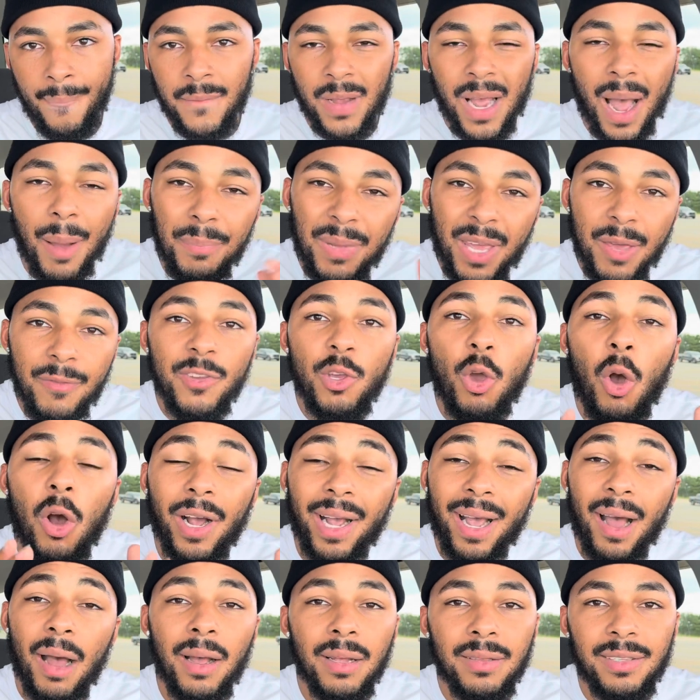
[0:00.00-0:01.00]
I'm giving y'all
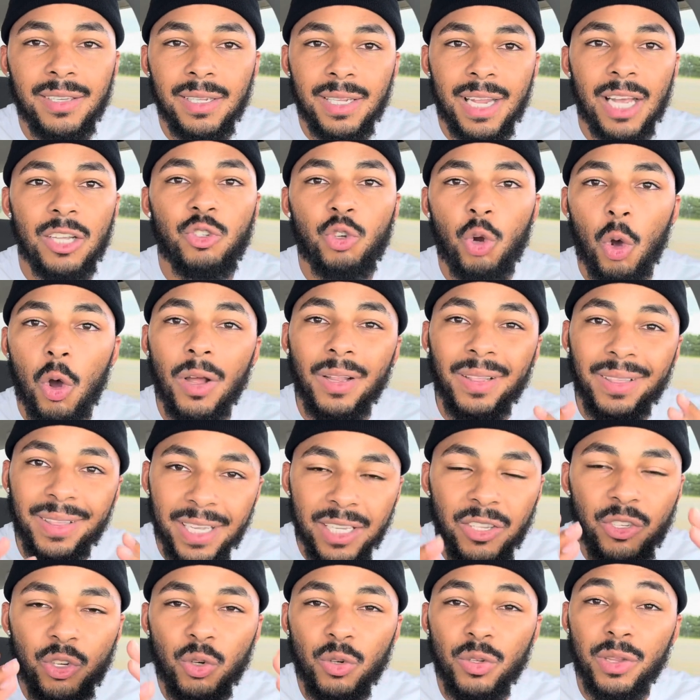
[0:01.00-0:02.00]
content that y'all
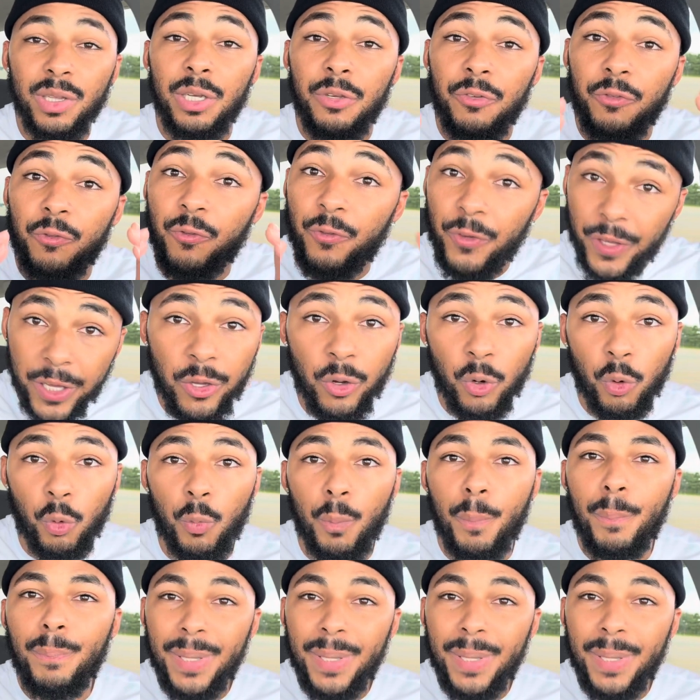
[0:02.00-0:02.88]
literally feel.